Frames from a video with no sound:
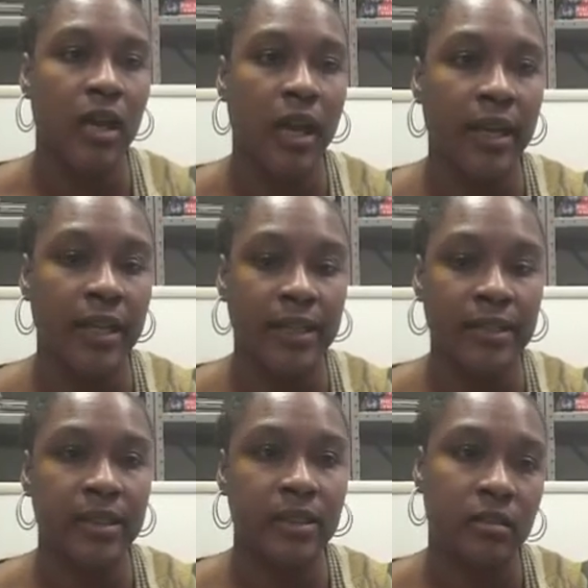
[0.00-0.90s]

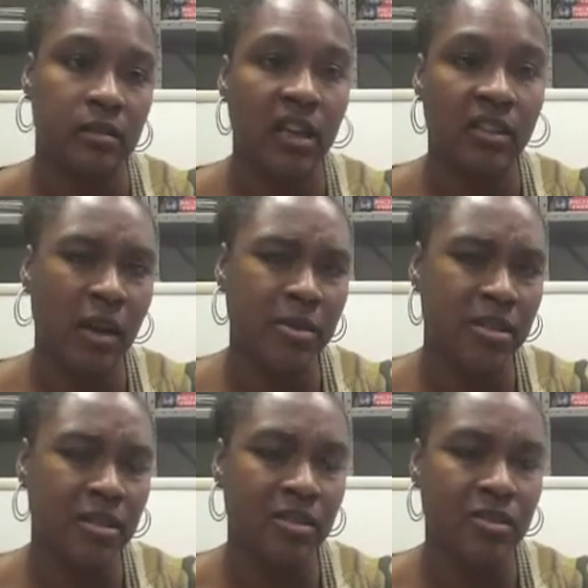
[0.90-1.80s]
And the other
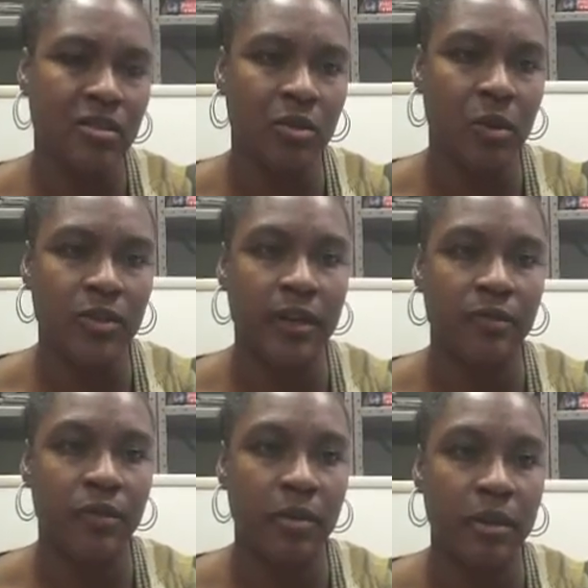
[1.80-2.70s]
option is using the quadratic
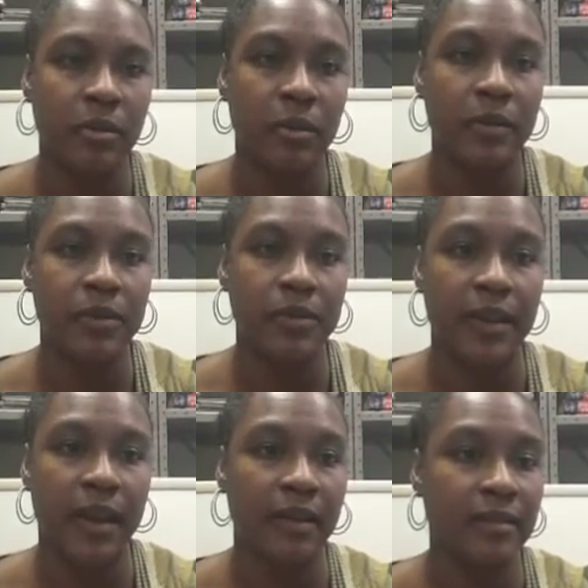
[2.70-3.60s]
formula, but we will do
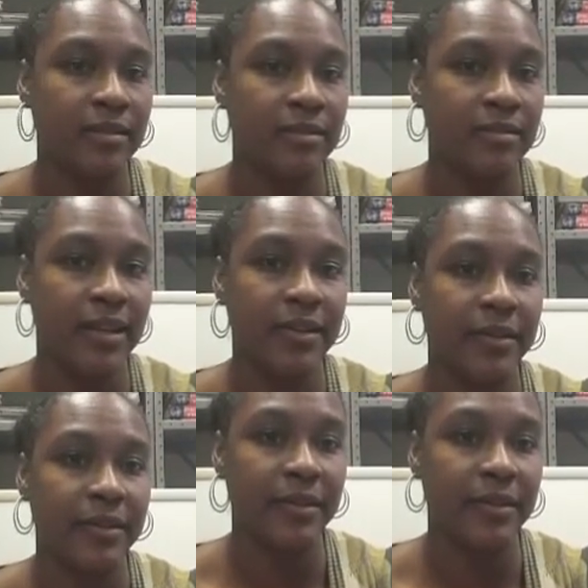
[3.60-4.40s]
that later.